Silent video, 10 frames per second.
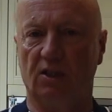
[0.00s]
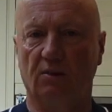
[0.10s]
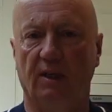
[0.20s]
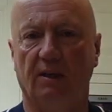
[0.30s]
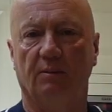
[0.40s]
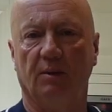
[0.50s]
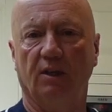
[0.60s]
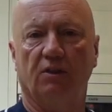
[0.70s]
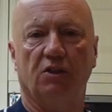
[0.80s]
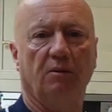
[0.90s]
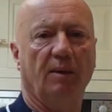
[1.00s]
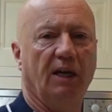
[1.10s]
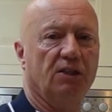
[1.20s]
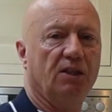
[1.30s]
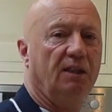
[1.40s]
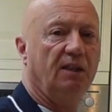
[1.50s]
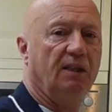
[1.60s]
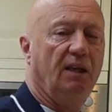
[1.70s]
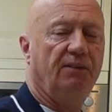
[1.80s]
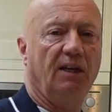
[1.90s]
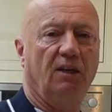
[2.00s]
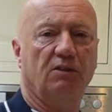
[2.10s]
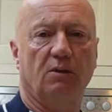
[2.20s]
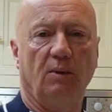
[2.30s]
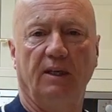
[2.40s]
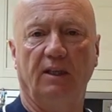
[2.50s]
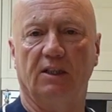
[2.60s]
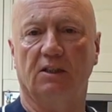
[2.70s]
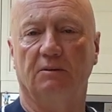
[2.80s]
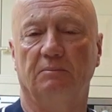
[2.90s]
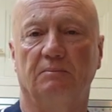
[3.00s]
to it, but not too much. I think it looks quite nice.